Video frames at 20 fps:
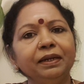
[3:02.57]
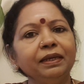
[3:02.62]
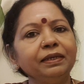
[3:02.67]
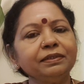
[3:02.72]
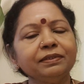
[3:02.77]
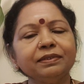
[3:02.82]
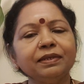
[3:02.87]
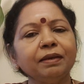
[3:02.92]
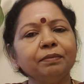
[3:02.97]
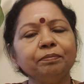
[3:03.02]

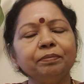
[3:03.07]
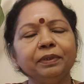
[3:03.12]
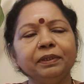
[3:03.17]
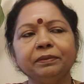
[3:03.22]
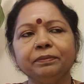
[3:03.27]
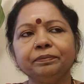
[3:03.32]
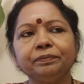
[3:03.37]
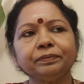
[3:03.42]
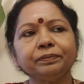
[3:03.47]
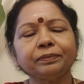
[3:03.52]

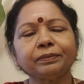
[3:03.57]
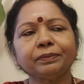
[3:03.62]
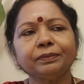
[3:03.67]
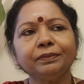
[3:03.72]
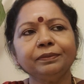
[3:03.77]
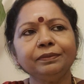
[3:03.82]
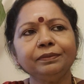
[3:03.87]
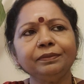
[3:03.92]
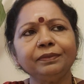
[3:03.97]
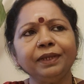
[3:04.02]
example.
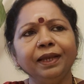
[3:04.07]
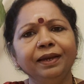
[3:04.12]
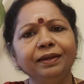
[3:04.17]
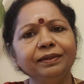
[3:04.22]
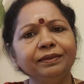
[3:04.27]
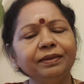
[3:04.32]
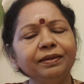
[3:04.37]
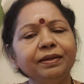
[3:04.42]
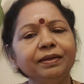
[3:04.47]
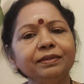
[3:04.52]

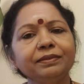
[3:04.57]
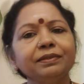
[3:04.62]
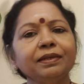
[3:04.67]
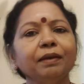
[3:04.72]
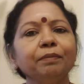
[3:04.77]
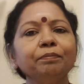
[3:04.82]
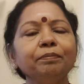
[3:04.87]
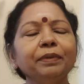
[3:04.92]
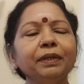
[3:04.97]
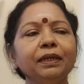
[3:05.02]
Another
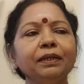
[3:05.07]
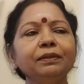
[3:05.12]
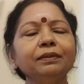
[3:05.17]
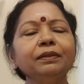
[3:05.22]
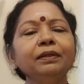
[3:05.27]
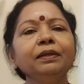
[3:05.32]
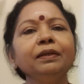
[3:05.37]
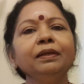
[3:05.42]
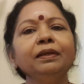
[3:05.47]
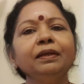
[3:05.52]
example
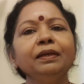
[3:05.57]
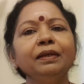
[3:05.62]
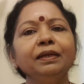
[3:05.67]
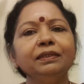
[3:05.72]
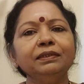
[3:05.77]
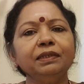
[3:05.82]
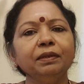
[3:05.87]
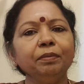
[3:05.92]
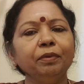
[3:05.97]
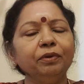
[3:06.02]

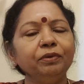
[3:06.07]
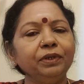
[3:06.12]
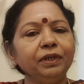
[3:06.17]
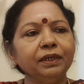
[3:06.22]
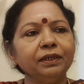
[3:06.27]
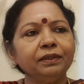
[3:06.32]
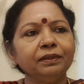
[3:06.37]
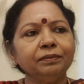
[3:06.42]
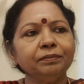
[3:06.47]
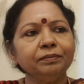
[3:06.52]
is about
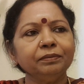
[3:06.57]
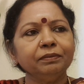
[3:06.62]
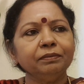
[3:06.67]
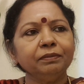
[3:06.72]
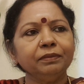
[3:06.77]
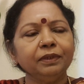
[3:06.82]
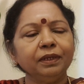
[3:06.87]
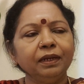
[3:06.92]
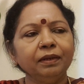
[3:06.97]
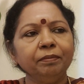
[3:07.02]

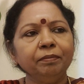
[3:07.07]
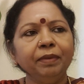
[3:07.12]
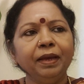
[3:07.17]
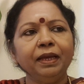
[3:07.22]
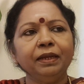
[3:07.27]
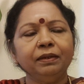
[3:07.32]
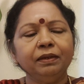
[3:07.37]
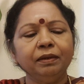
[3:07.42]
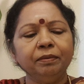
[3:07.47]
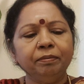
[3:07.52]

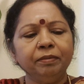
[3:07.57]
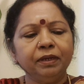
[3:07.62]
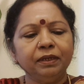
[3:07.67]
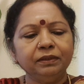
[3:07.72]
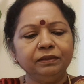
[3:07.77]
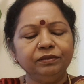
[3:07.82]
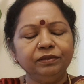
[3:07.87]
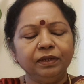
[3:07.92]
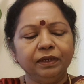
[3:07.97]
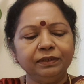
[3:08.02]

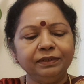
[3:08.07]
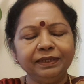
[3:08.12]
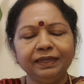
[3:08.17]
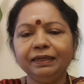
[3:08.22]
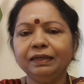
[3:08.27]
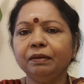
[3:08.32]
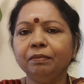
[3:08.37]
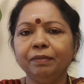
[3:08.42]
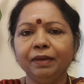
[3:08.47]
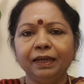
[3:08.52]
a
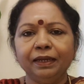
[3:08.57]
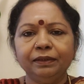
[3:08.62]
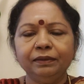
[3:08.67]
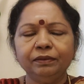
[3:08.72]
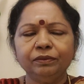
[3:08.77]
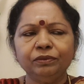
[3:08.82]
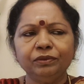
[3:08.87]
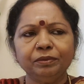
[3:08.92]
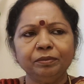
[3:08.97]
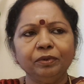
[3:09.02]
gentleman
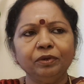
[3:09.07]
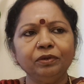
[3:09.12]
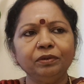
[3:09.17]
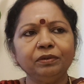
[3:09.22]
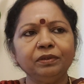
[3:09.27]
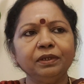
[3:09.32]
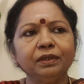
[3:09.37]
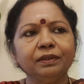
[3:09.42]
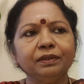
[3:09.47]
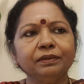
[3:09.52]
who was
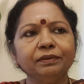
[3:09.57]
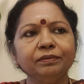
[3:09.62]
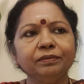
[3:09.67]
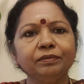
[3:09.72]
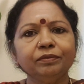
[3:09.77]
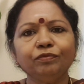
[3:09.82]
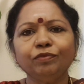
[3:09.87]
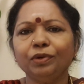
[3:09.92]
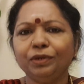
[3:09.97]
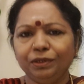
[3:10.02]
about
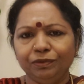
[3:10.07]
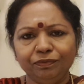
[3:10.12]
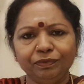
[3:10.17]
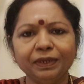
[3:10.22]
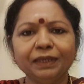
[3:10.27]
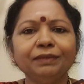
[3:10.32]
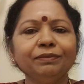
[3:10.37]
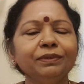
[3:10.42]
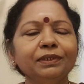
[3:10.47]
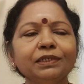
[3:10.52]

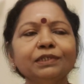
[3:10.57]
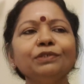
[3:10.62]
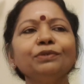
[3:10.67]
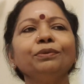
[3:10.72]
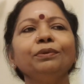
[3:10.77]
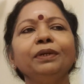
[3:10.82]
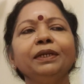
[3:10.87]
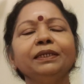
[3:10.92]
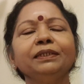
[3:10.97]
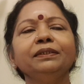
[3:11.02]
45 years
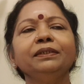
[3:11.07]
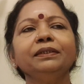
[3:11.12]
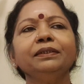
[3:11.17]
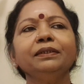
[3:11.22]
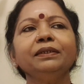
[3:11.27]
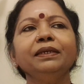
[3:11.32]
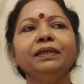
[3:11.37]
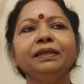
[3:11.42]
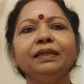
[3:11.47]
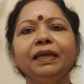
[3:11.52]
old, I
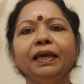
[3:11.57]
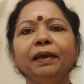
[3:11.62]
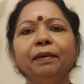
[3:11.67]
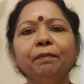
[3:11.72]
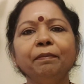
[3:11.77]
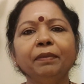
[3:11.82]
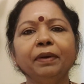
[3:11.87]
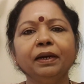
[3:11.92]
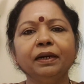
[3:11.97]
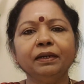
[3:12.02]
think. He
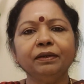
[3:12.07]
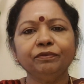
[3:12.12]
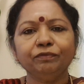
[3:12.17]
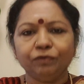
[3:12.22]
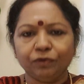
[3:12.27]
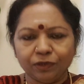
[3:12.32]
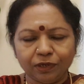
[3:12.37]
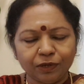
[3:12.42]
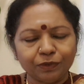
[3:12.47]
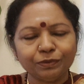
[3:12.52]
came
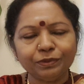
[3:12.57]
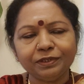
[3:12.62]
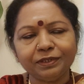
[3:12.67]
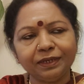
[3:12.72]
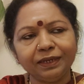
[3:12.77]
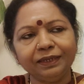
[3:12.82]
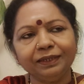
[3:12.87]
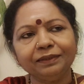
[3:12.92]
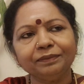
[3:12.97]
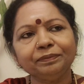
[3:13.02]
for
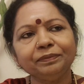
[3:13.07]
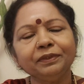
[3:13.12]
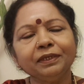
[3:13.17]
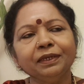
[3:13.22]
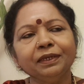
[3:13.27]
counseling.